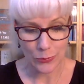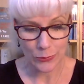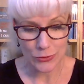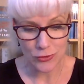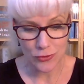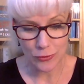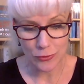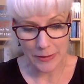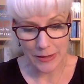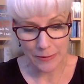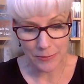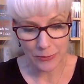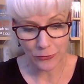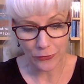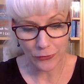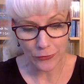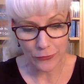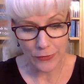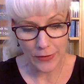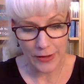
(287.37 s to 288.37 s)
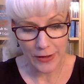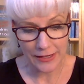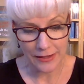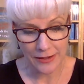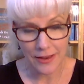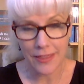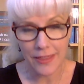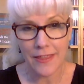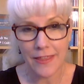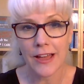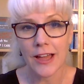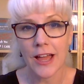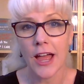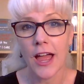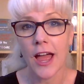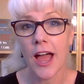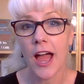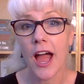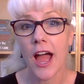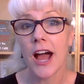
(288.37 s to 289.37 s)
would you be able to find
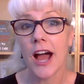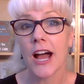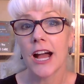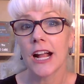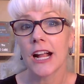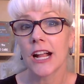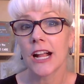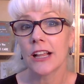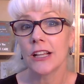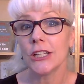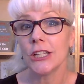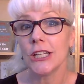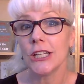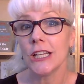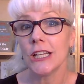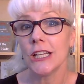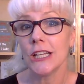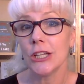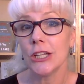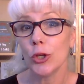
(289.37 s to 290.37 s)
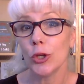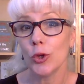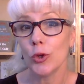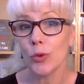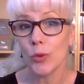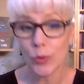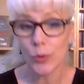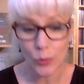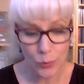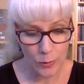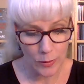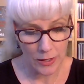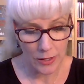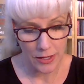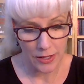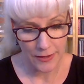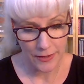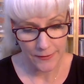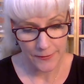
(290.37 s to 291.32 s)
the clue?